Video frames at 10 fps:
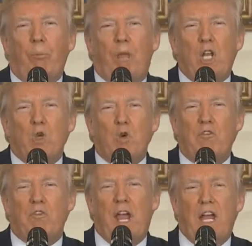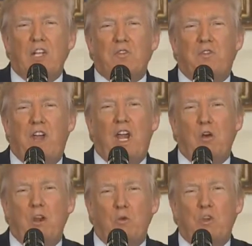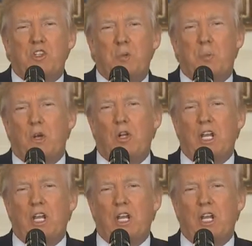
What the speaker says: and to advance fair and reciprocal